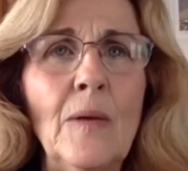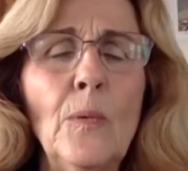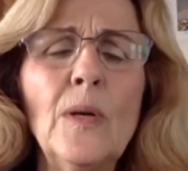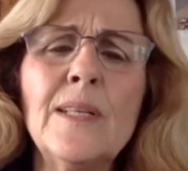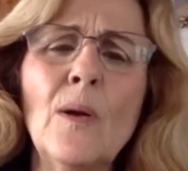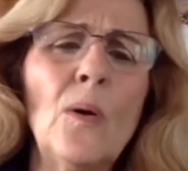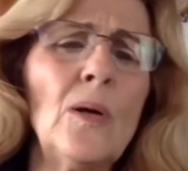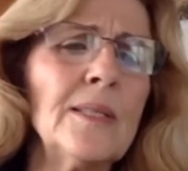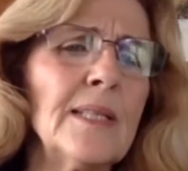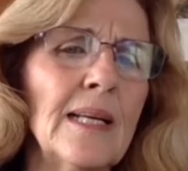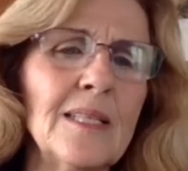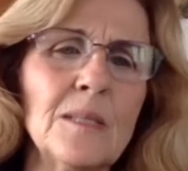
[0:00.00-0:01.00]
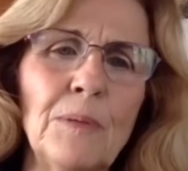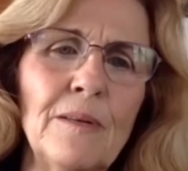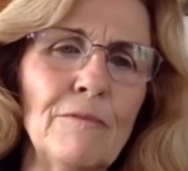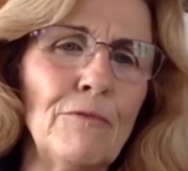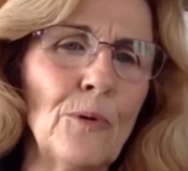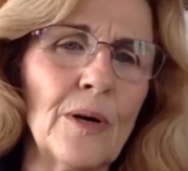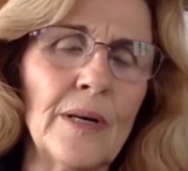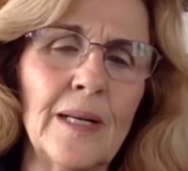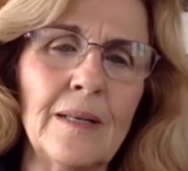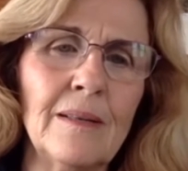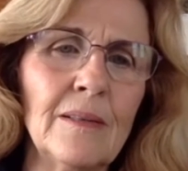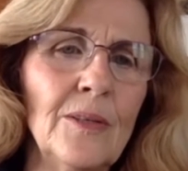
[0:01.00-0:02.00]
we're all desperate for
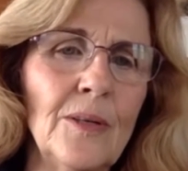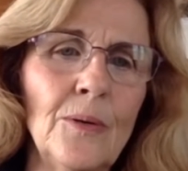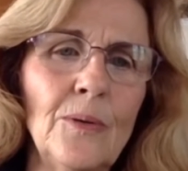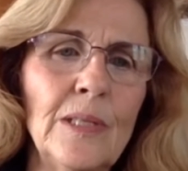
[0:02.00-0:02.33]
it, you know.